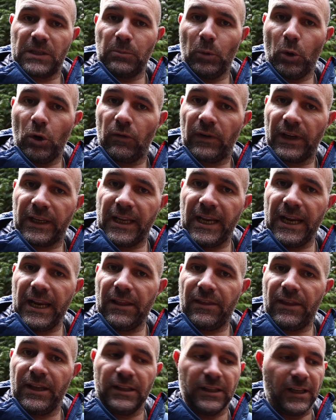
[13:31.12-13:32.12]
it's more of a
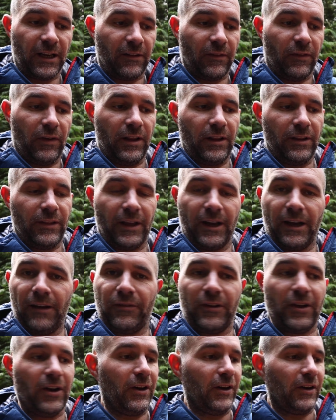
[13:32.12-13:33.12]
kit thing that
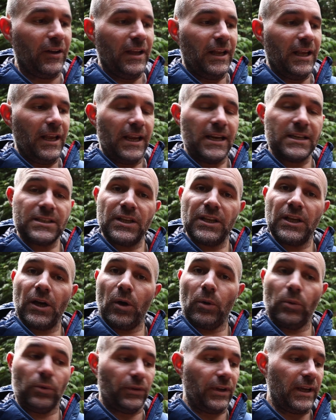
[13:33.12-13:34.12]
I've got, is the
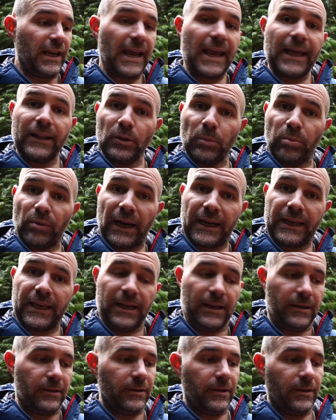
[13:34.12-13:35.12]
old L
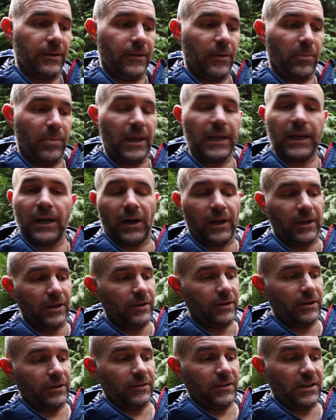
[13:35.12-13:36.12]
bracket, the pig
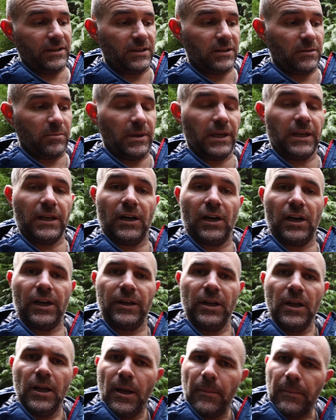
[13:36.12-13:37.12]
iron. This is a pig
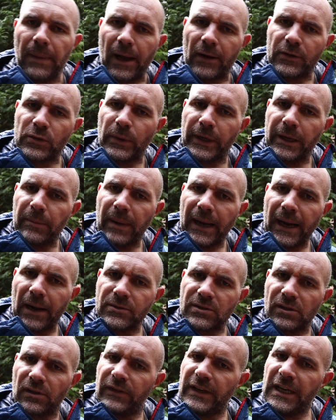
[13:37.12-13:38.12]
iron, about
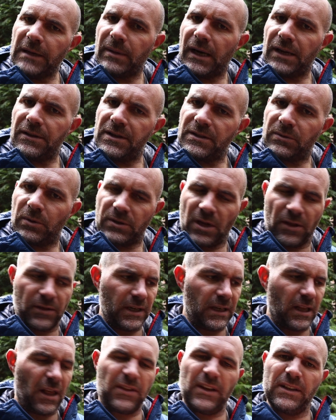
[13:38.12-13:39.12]
£20 off eBay this was, I
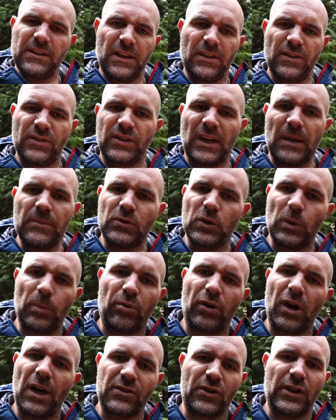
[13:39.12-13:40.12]
think they're the same sort of
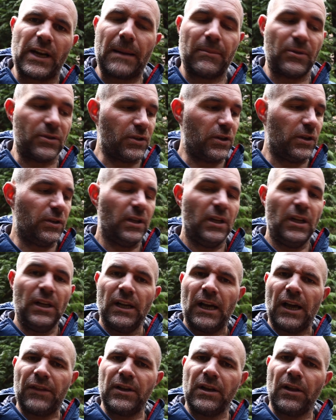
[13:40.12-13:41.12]
price on Amazon.
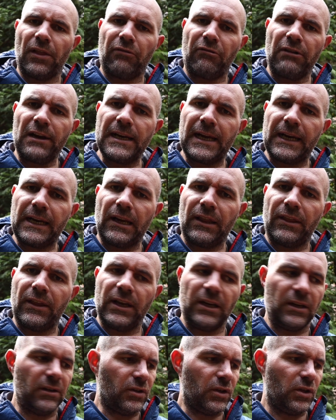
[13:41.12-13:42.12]
I think 3-legged
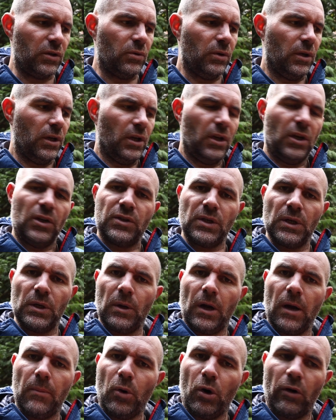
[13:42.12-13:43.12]
thing do
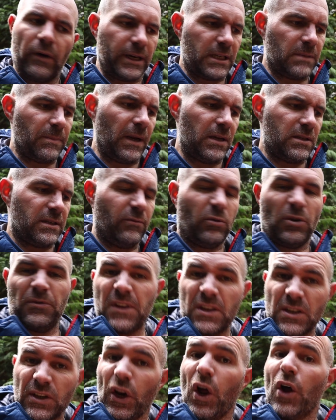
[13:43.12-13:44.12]
a more expensive one.
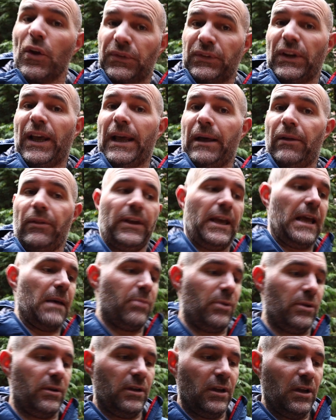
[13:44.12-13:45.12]
There's lots out there,
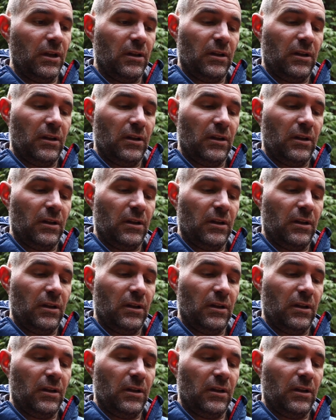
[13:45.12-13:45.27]
but